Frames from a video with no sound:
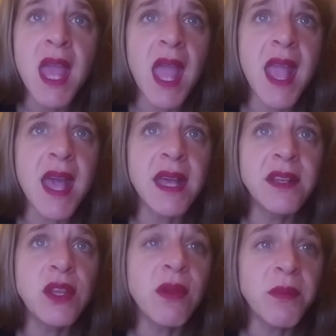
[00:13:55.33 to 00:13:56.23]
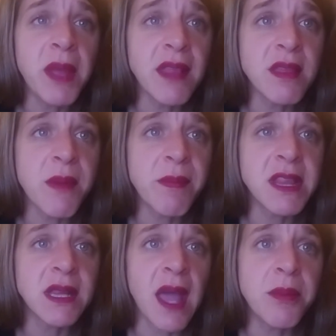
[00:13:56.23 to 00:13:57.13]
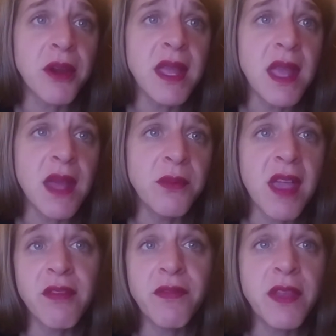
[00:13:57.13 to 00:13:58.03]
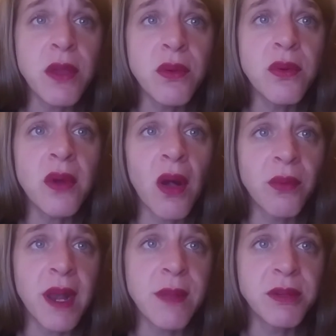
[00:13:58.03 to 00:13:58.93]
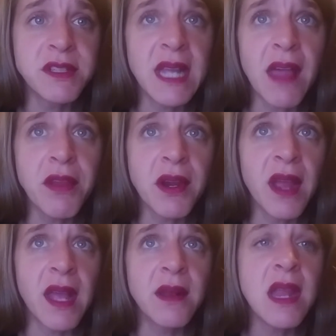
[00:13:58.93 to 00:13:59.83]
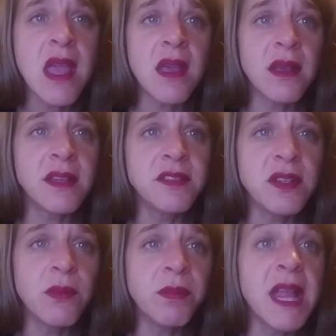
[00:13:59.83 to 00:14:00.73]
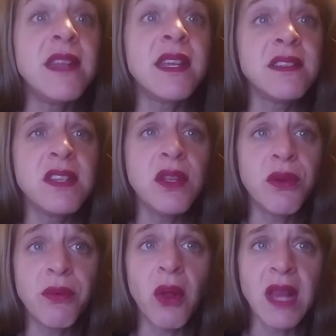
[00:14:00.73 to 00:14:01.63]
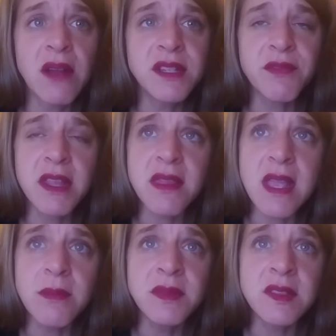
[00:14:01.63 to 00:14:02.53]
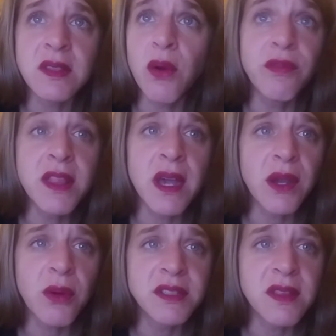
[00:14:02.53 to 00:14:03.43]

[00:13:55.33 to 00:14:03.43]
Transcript: And you can pick them up at the library, and we have a few already put together and plan to continue to roll out different themes over the course